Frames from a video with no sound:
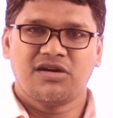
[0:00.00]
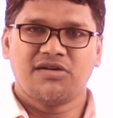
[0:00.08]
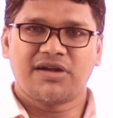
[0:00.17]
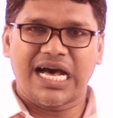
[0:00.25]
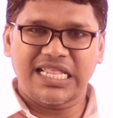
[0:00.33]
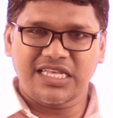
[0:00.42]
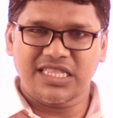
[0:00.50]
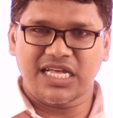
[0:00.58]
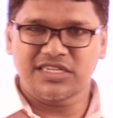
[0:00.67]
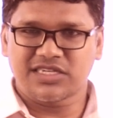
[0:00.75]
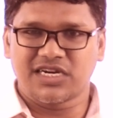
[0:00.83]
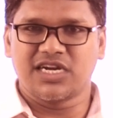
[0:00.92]
Rather
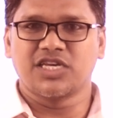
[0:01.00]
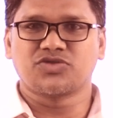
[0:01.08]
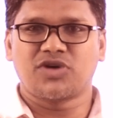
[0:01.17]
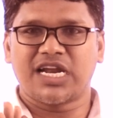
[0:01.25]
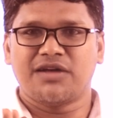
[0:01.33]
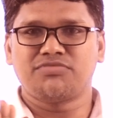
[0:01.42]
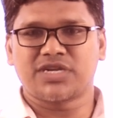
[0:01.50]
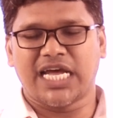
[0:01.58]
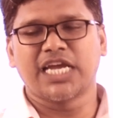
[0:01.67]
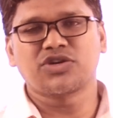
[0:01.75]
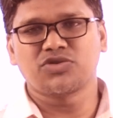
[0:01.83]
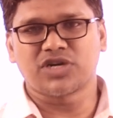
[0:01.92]
than studies, what I am
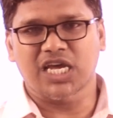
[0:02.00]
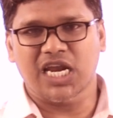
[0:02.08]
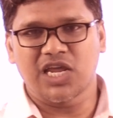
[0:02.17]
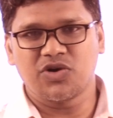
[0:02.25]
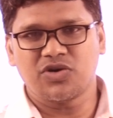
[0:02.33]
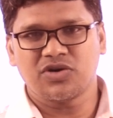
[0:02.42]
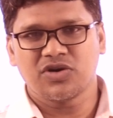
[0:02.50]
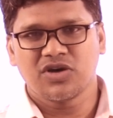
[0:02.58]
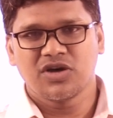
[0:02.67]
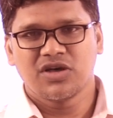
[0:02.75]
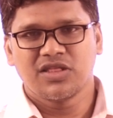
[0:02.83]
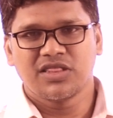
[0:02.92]
trying to tell you,
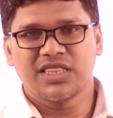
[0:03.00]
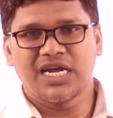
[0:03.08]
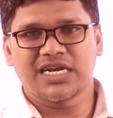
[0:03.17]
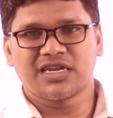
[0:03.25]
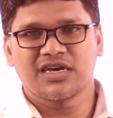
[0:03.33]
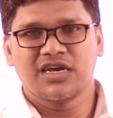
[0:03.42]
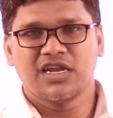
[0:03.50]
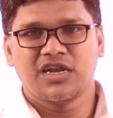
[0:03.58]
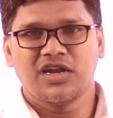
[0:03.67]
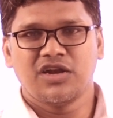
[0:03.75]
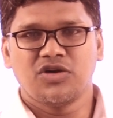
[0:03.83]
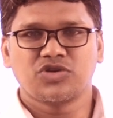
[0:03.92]
that
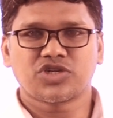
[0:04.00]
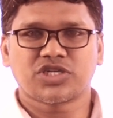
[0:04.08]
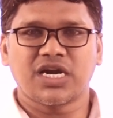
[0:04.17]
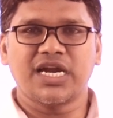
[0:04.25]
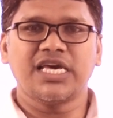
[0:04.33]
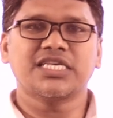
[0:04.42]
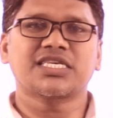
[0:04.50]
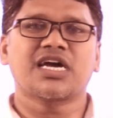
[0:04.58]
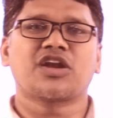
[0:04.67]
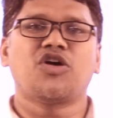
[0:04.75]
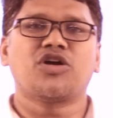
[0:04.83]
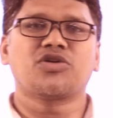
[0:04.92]
studies are
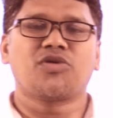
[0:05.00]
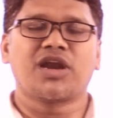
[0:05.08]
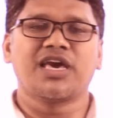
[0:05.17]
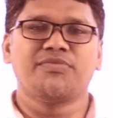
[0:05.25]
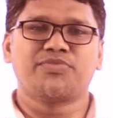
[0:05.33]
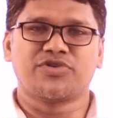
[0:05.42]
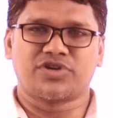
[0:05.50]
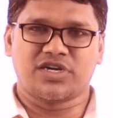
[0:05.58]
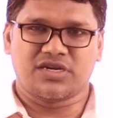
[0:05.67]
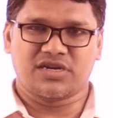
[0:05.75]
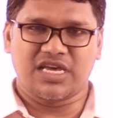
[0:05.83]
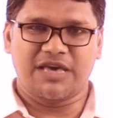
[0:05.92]
not only
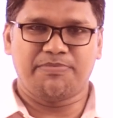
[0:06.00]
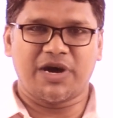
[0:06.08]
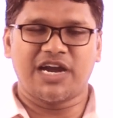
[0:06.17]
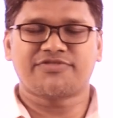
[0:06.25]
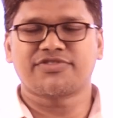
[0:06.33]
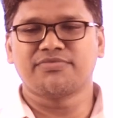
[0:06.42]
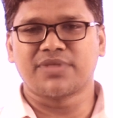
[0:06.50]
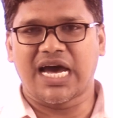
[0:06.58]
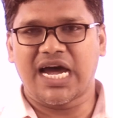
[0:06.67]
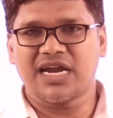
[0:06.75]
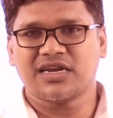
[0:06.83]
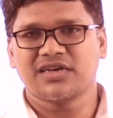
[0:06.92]
important. Apart from
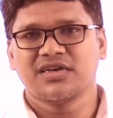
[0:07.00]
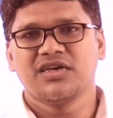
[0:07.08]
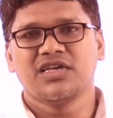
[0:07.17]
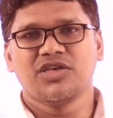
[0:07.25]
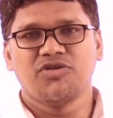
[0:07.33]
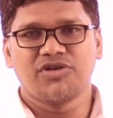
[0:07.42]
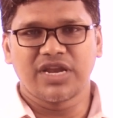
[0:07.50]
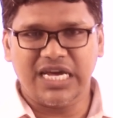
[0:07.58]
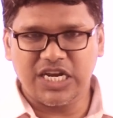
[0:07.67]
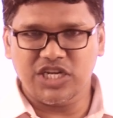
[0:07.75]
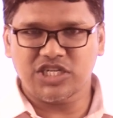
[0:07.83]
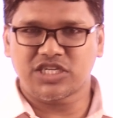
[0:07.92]
that, your
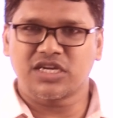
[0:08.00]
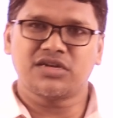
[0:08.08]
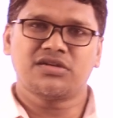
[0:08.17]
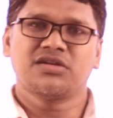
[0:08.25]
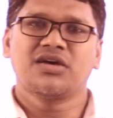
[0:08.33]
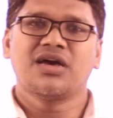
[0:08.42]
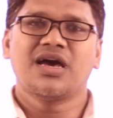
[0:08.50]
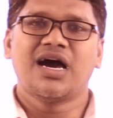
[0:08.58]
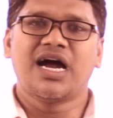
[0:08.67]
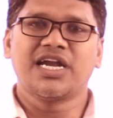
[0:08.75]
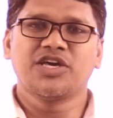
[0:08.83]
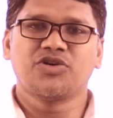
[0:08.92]
recreation,
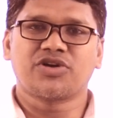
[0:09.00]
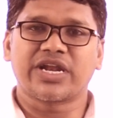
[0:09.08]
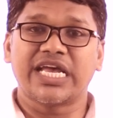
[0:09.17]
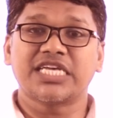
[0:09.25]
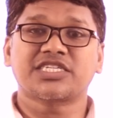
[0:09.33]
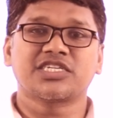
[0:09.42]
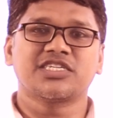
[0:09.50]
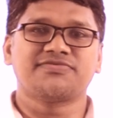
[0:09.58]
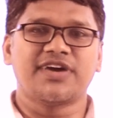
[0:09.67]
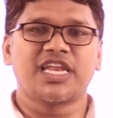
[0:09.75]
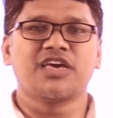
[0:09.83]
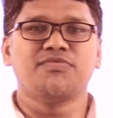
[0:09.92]
and your rest is
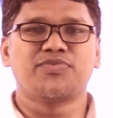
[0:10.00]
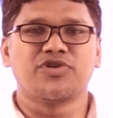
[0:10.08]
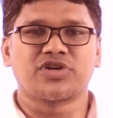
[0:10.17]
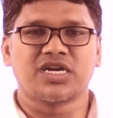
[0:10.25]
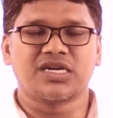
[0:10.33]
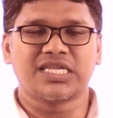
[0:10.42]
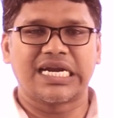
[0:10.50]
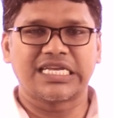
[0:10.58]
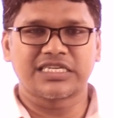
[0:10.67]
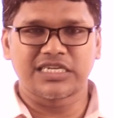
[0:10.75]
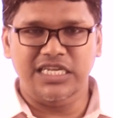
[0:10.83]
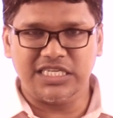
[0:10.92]
very important. That
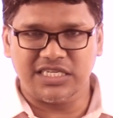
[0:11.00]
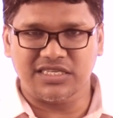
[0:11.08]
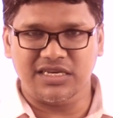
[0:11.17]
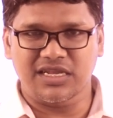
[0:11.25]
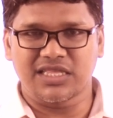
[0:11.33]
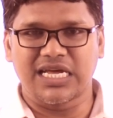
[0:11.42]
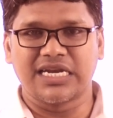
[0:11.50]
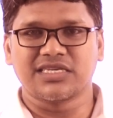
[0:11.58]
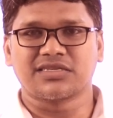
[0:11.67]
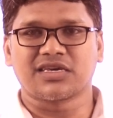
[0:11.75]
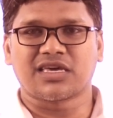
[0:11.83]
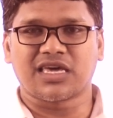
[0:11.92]
is necessary, that
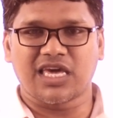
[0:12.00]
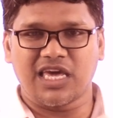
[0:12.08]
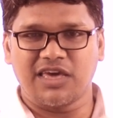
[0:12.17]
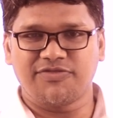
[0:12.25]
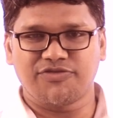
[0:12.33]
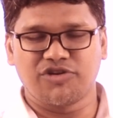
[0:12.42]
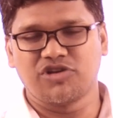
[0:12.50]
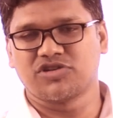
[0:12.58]
is a key for